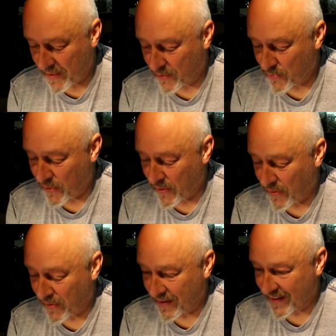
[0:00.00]
bit too
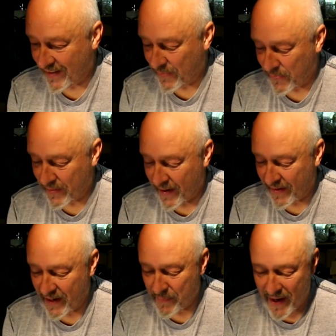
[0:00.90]
early to
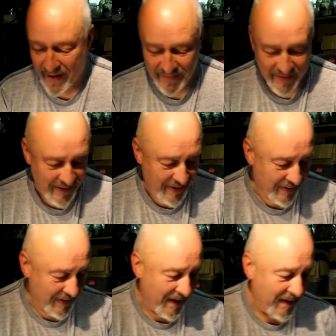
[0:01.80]
take him out.
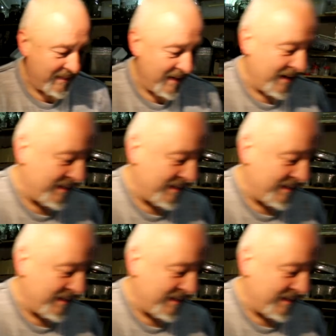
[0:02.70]
He is